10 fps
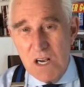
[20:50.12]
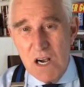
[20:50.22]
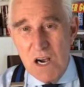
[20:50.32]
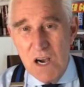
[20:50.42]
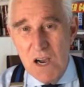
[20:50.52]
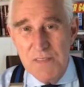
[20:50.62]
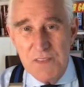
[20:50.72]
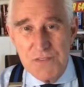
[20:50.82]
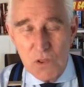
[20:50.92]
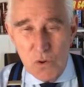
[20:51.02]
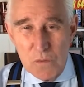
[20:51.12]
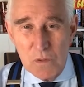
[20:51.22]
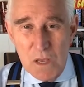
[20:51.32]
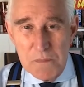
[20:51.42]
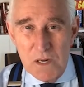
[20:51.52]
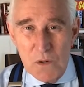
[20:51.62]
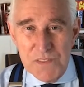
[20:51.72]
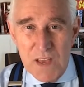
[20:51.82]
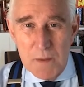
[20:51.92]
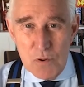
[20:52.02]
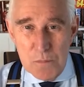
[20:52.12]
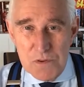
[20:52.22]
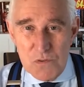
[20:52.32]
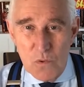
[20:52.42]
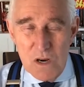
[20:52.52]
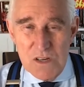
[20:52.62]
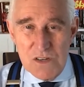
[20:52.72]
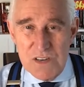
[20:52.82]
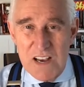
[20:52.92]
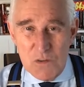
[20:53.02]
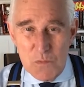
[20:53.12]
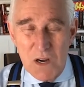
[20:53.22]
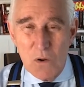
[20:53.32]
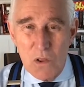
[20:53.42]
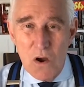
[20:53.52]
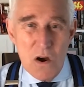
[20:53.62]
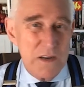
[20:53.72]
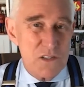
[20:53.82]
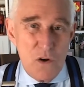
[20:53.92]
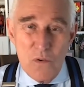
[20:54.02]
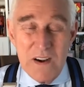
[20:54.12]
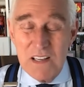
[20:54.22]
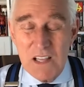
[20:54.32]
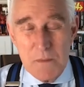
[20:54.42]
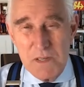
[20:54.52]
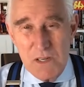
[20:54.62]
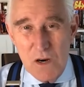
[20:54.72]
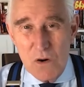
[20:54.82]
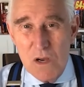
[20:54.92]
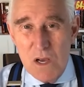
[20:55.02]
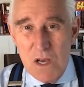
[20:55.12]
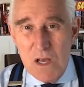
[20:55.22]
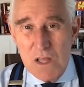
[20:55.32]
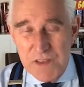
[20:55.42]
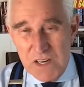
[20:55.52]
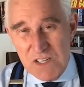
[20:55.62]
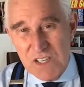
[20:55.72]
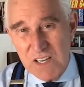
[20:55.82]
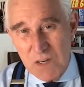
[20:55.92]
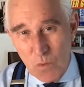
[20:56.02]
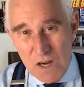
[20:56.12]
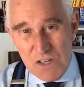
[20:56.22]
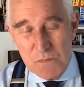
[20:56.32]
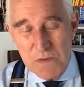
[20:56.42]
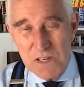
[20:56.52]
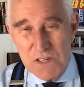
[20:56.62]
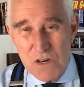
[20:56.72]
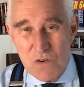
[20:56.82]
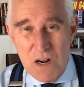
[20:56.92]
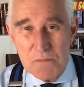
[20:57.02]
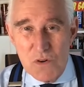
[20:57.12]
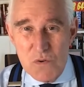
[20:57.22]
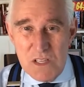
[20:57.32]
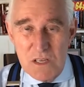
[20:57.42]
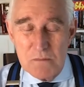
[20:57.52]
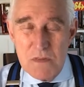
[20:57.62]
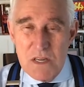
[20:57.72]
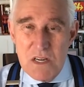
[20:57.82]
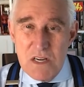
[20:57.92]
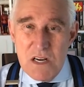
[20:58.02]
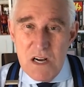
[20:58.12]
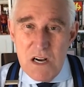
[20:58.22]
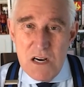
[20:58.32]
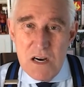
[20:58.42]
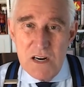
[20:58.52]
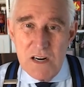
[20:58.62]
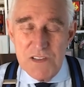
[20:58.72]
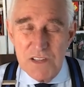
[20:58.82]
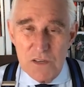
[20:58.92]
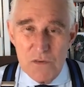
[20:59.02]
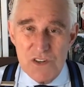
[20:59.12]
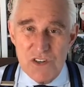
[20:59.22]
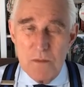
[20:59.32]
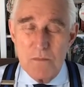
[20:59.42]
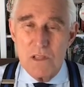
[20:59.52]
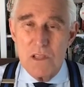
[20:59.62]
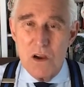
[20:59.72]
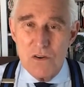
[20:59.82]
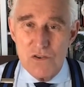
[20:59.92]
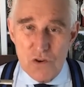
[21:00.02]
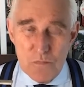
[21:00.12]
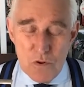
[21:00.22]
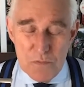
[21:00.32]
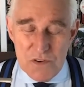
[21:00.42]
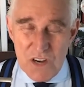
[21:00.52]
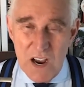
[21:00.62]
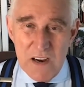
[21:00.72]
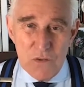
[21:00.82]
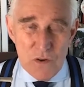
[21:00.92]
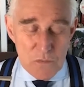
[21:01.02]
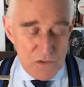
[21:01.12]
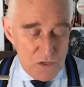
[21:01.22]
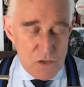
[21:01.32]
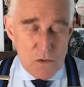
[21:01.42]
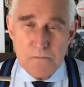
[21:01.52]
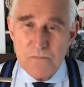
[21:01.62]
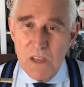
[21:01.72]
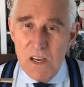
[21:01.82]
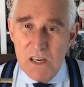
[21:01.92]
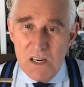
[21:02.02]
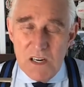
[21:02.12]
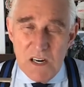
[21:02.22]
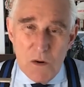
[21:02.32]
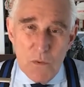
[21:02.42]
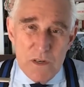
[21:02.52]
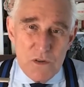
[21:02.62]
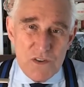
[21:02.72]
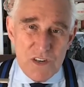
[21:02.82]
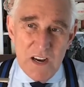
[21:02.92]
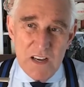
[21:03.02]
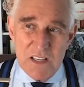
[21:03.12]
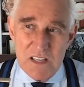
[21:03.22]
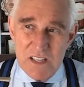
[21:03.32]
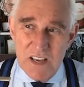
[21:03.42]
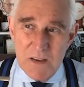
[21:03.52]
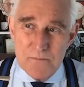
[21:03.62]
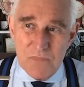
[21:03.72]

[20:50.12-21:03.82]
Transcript: and that the Lord will let me know what that purpose was as we go along. He's already let me know things that he wants me to do, and I'm doing them. And I think there is some larger purpose. I agree with you when you say that